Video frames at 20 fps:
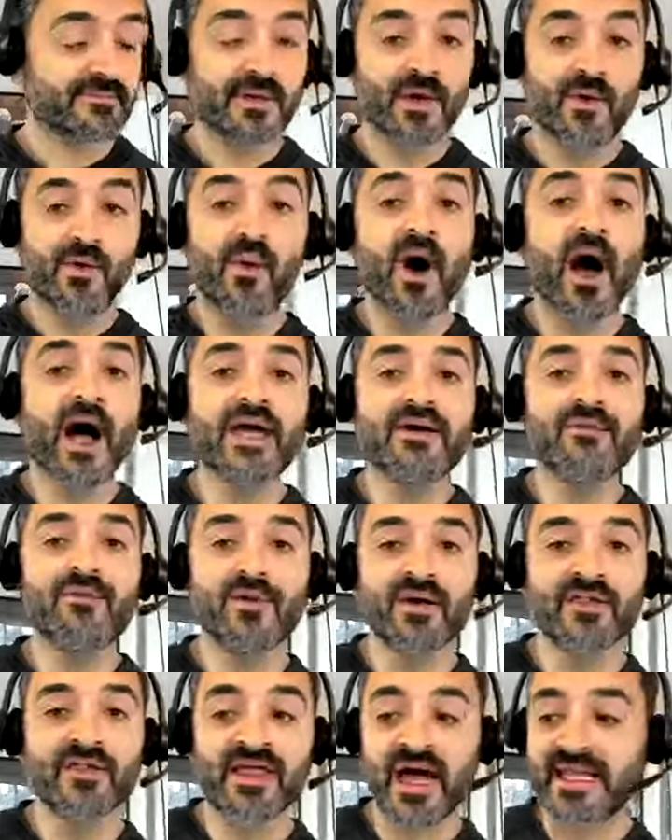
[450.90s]
why
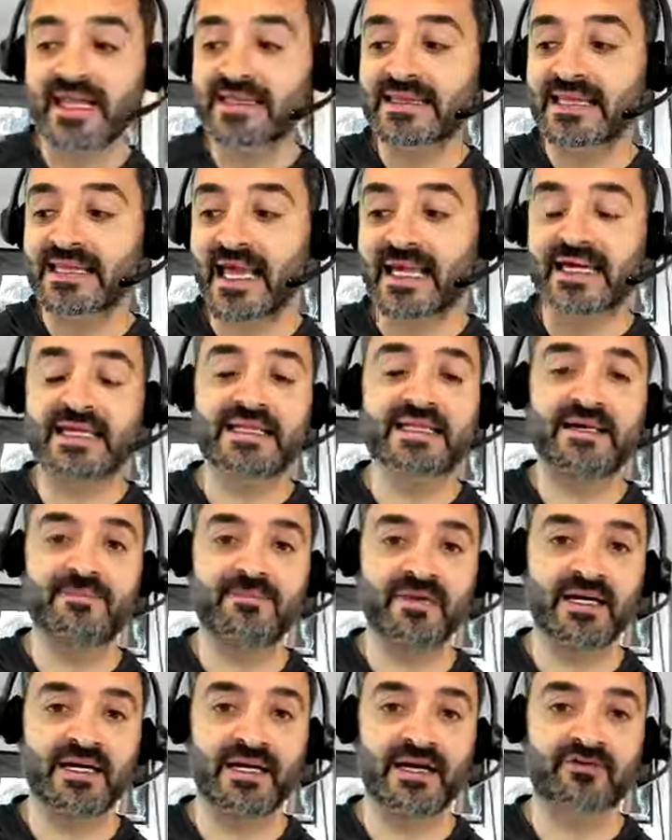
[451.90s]
will that likely
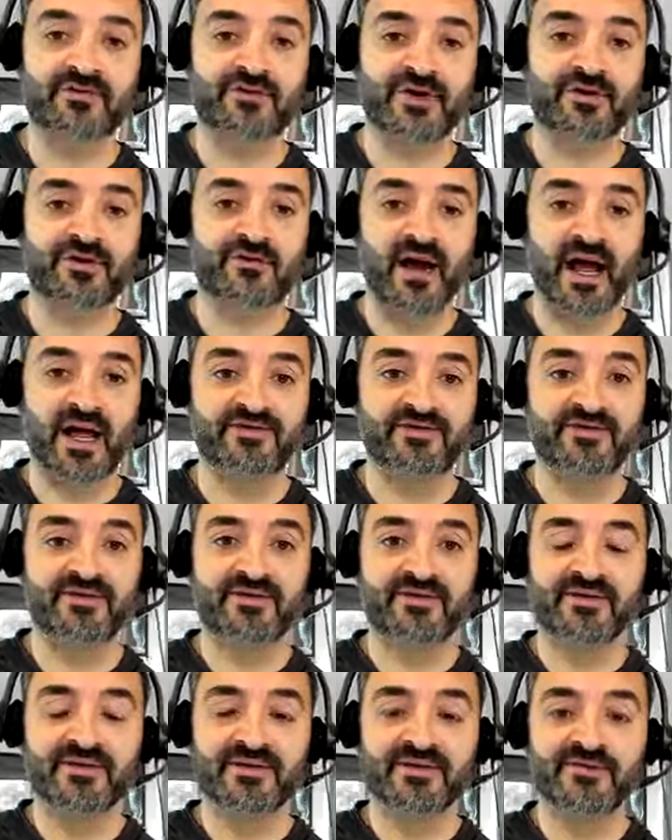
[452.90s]
be a regret
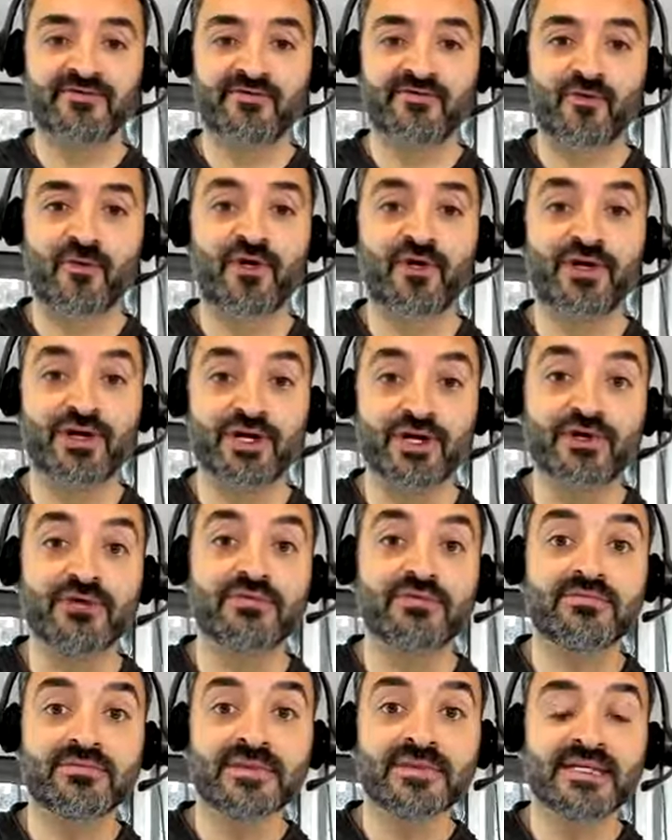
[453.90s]
for you
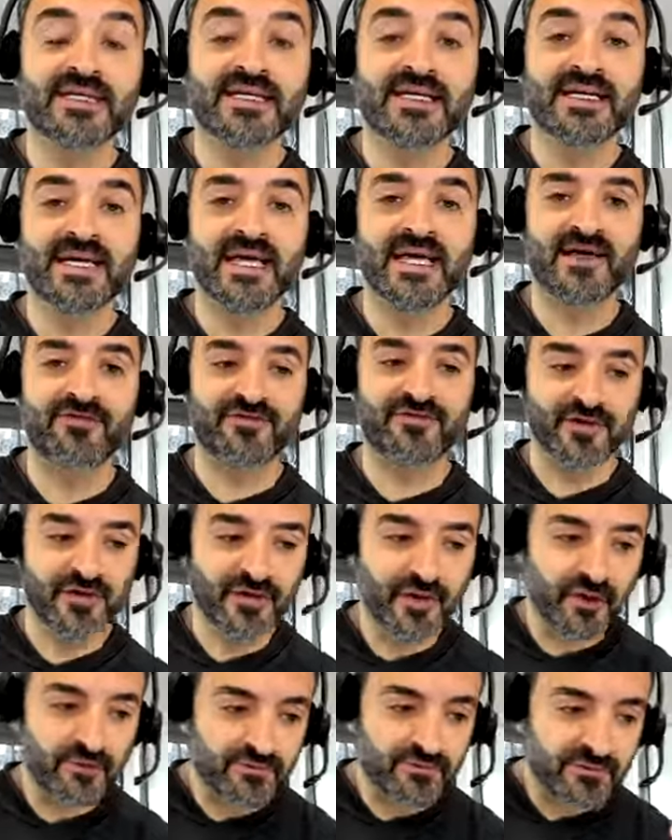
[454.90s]
if you
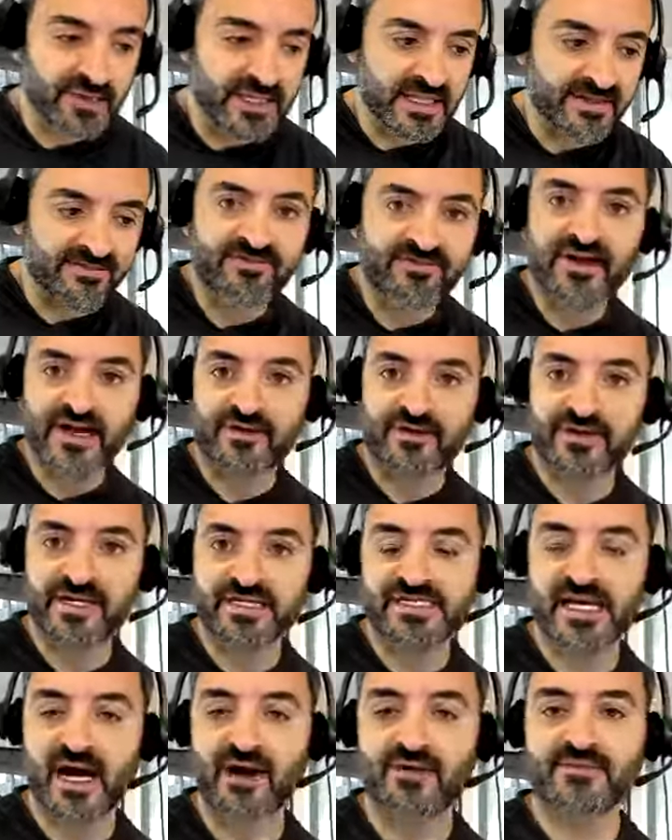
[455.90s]
don't really figure
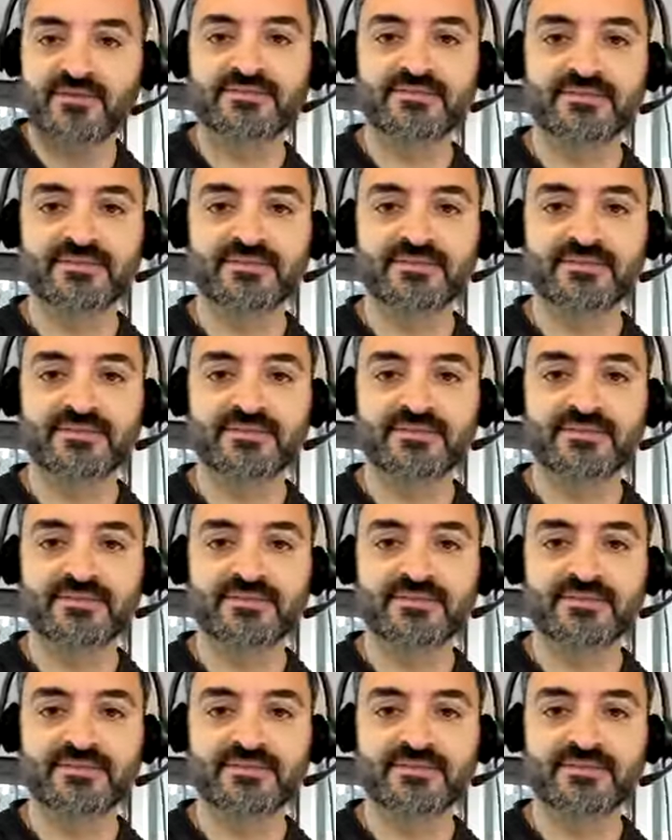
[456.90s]
this out?